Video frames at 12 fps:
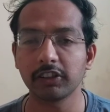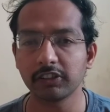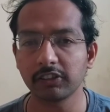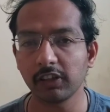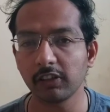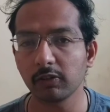
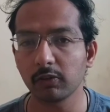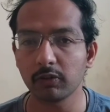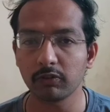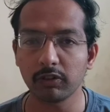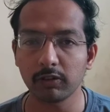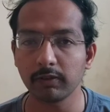since the
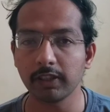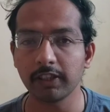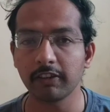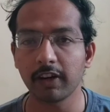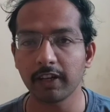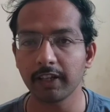load will
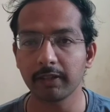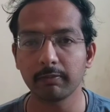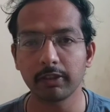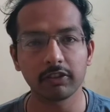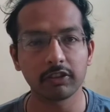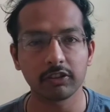be divided
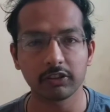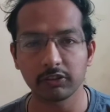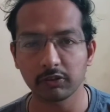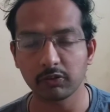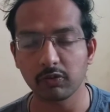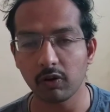between
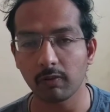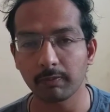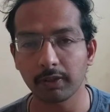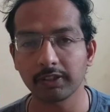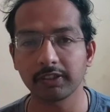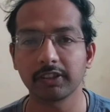these two
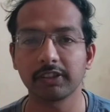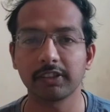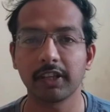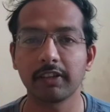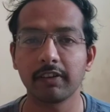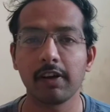
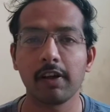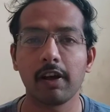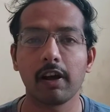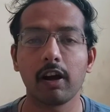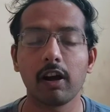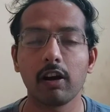compressors, then
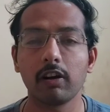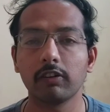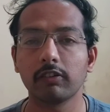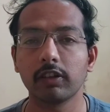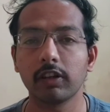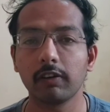
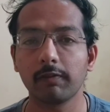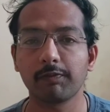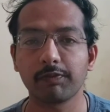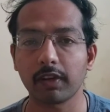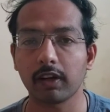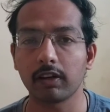
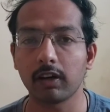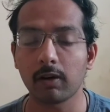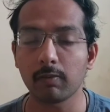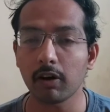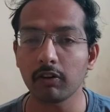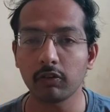the
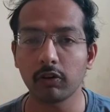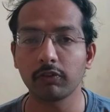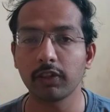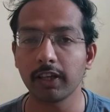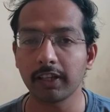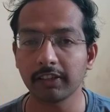amount of